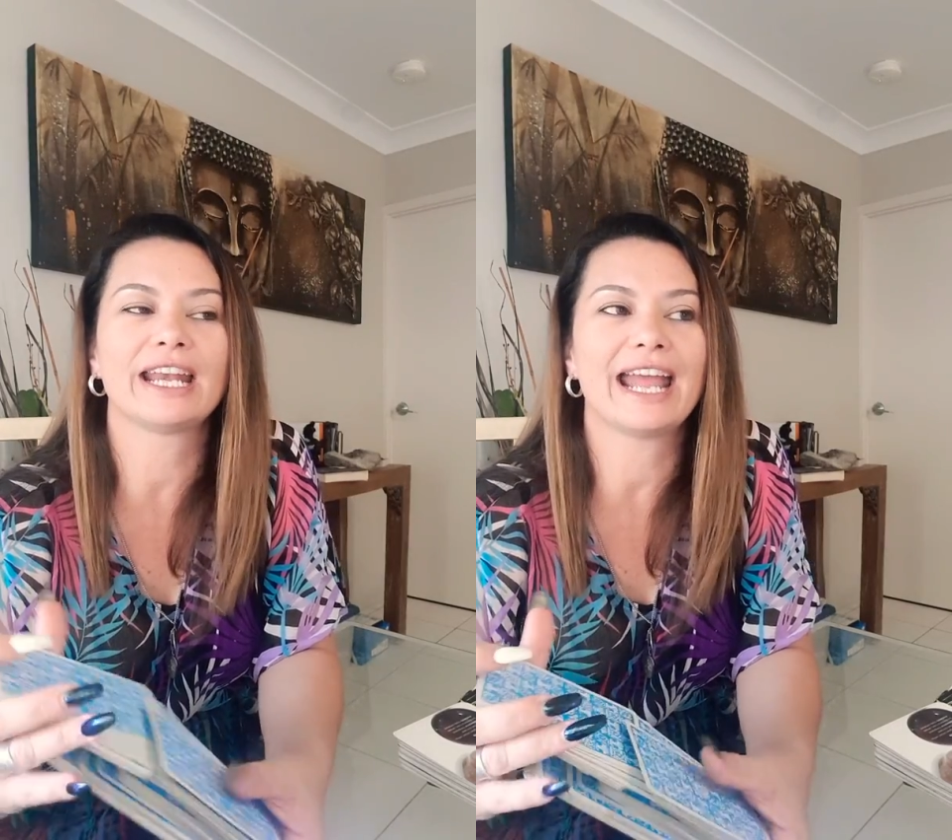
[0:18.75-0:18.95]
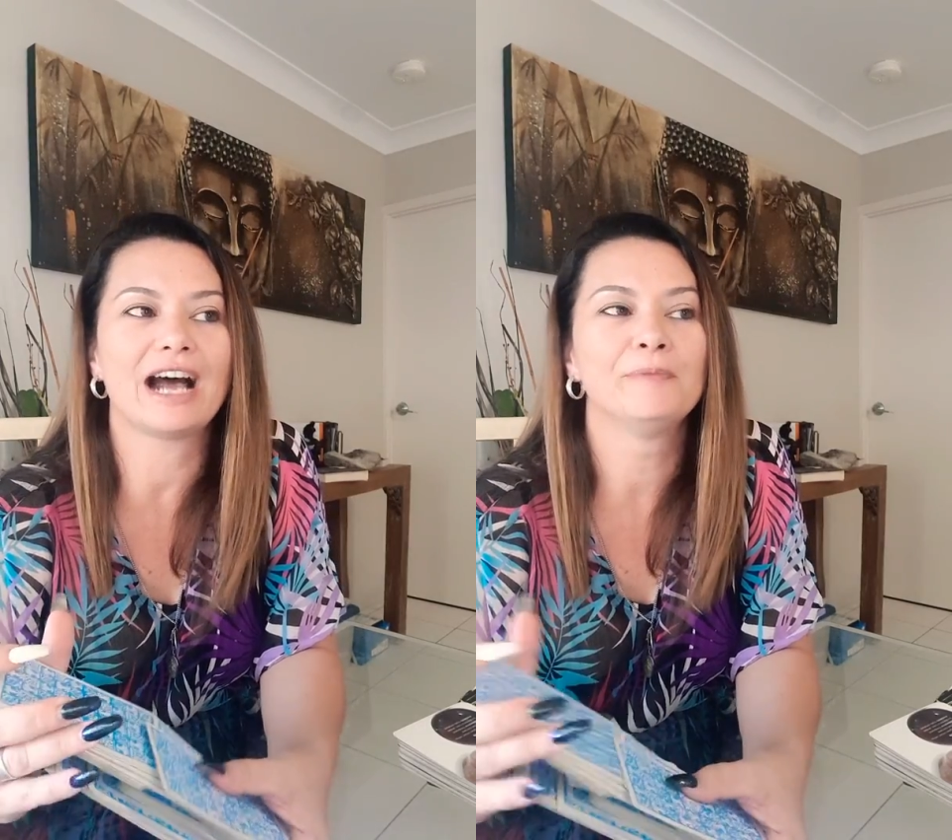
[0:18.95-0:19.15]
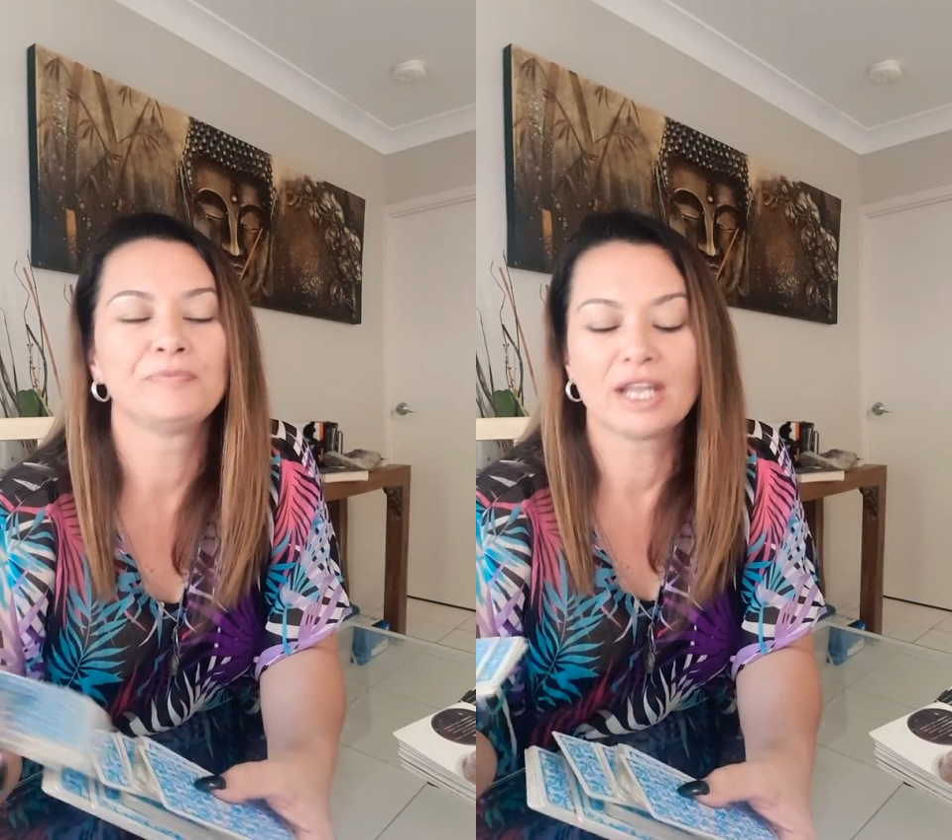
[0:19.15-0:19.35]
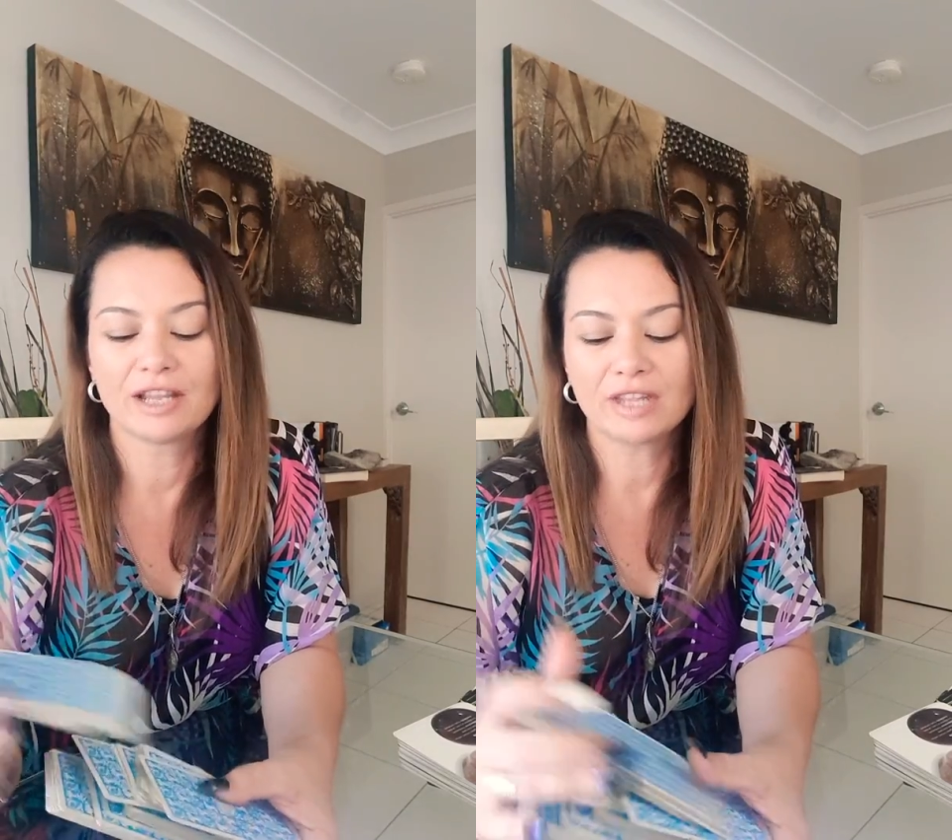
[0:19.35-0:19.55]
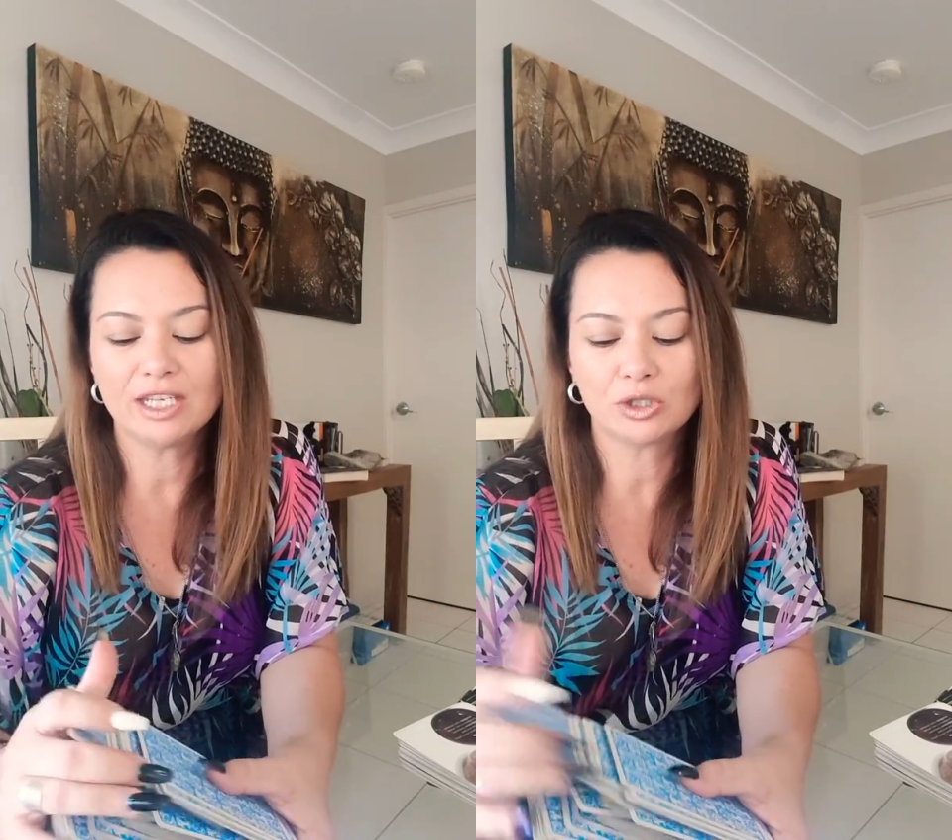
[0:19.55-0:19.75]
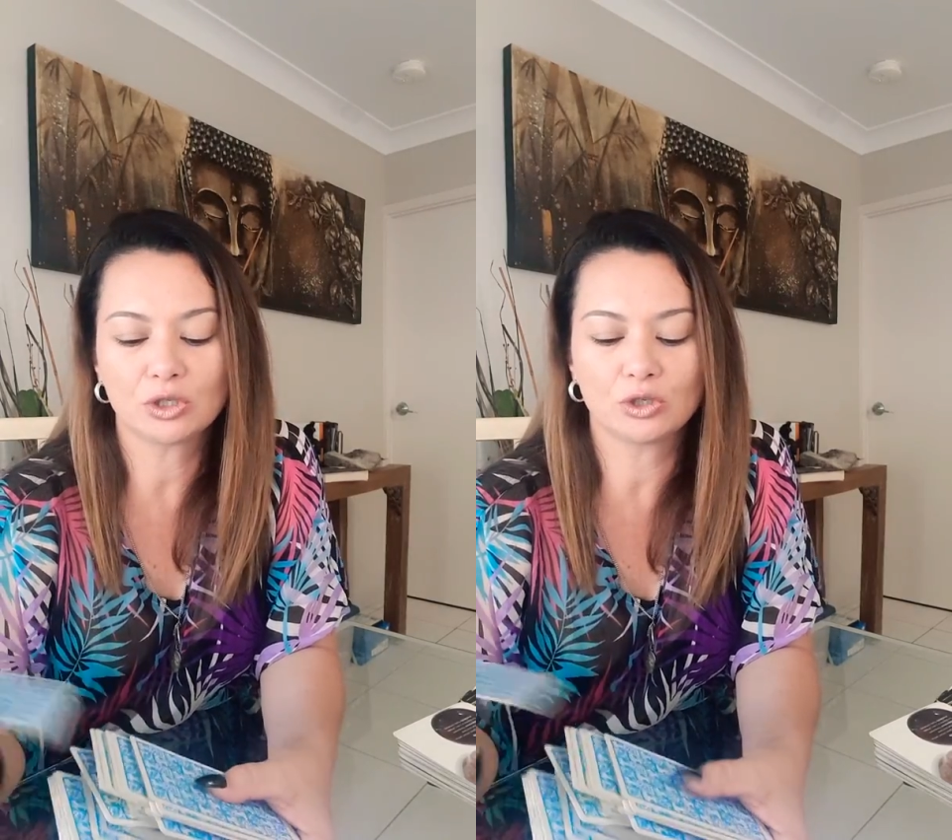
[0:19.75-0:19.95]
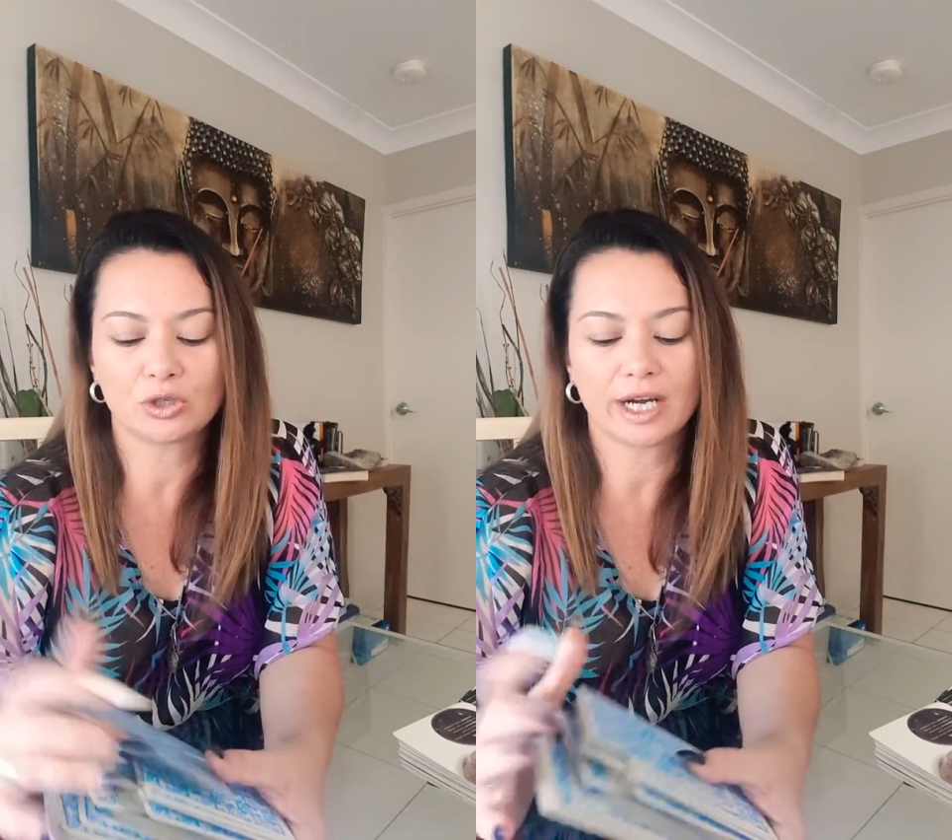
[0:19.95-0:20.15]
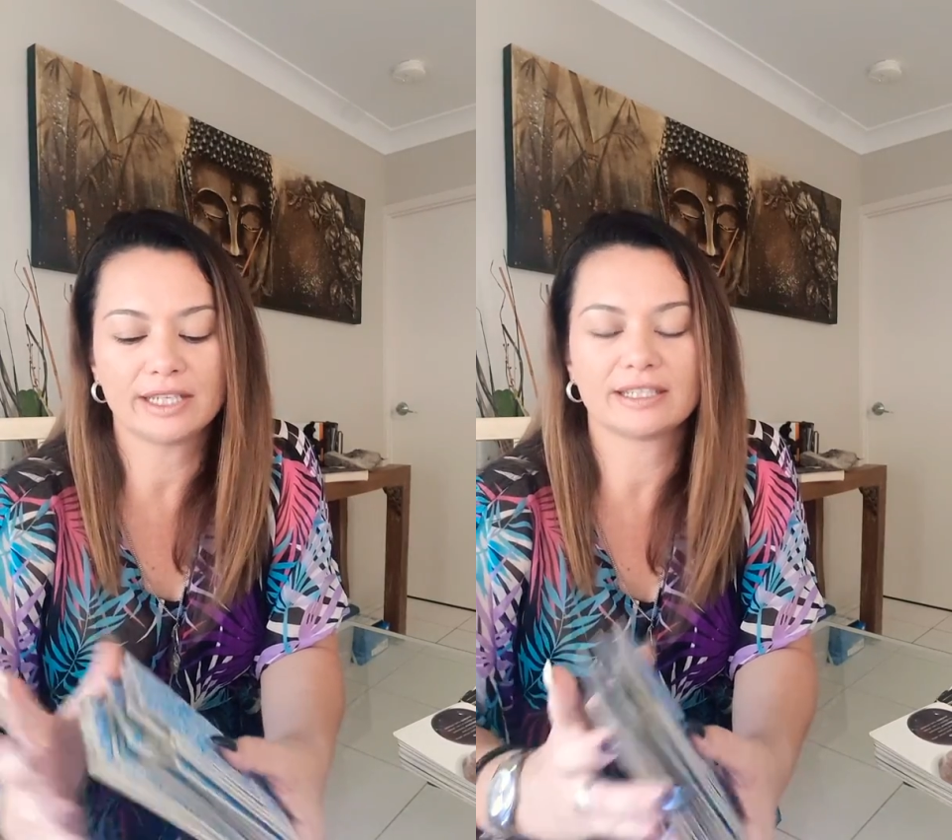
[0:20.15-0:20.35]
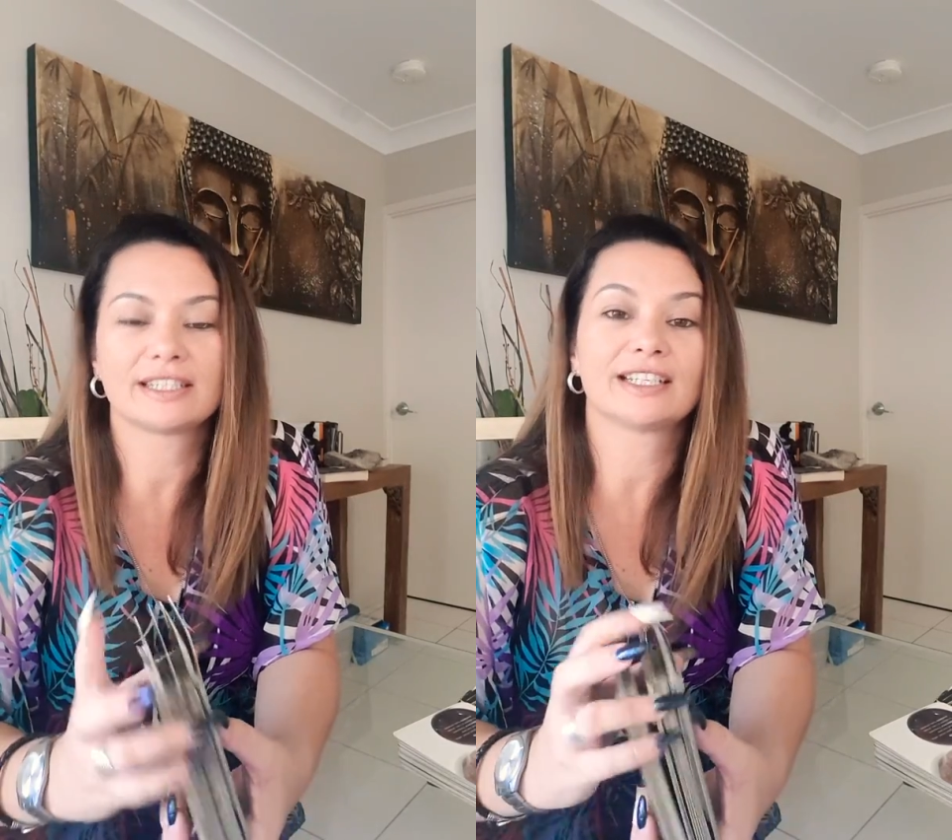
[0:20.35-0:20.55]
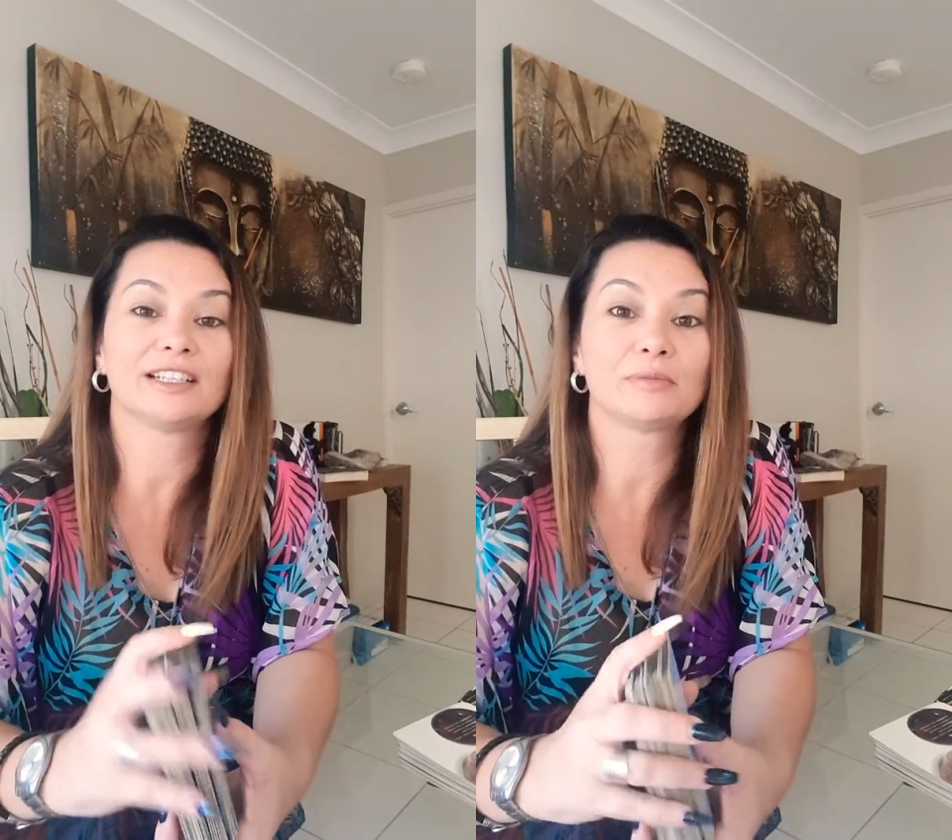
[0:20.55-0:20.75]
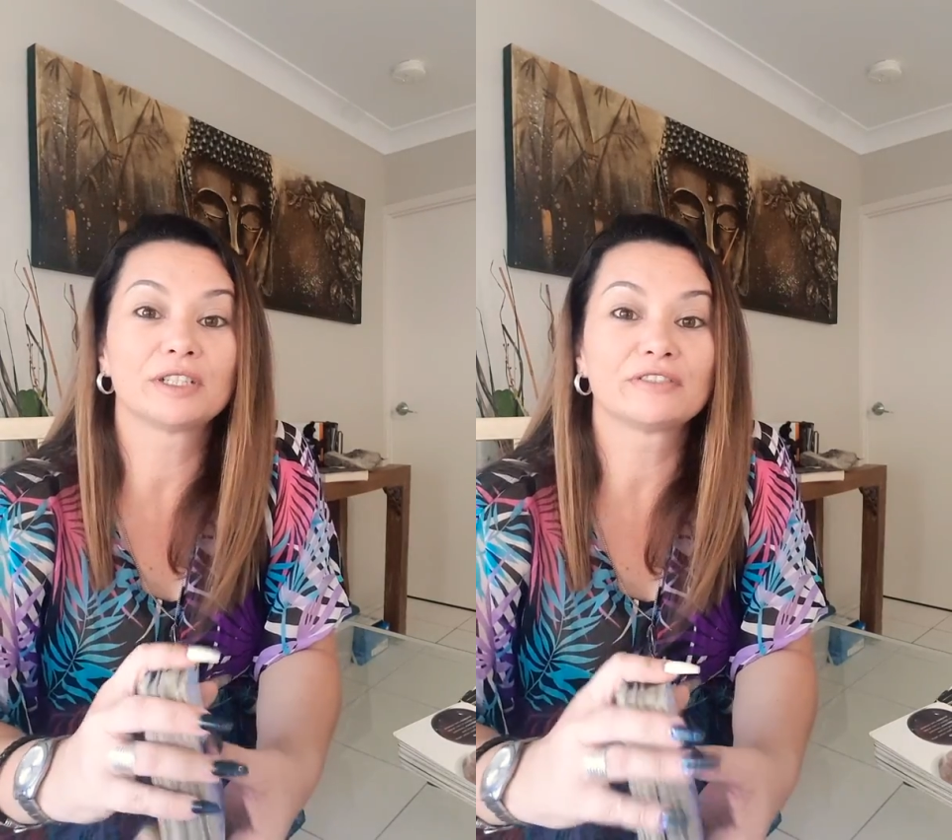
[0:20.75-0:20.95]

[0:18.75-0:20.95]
Now, these two transits tell a bit